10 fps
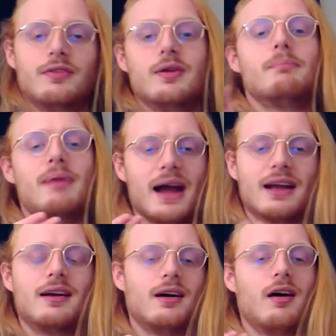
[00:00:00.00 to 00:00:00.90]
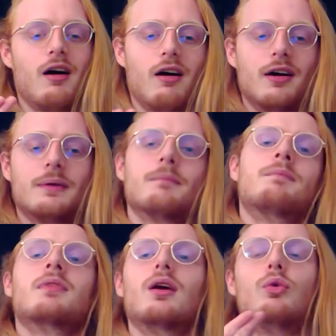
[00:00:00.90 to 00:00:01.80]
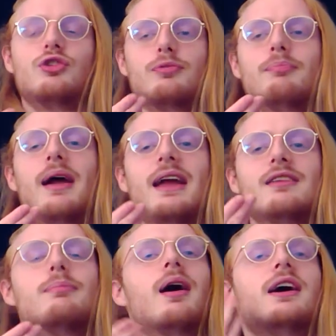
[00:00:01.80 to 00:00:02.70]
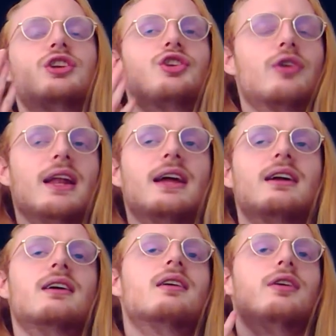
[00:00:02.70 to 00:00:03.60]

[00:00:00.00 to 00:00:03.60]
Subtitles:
the back R, which is made by trilling